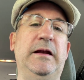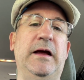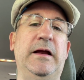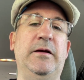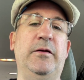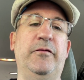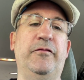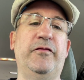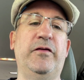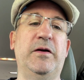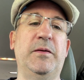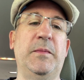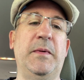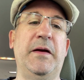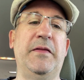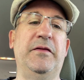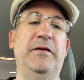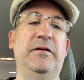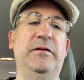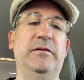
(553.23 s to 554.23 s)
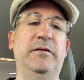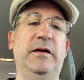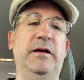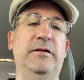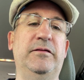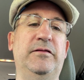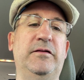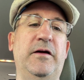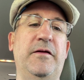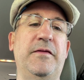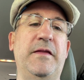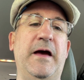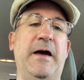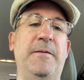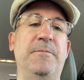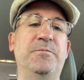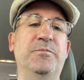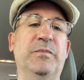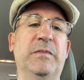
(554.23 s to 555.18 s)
I know a friend of mine that has done that.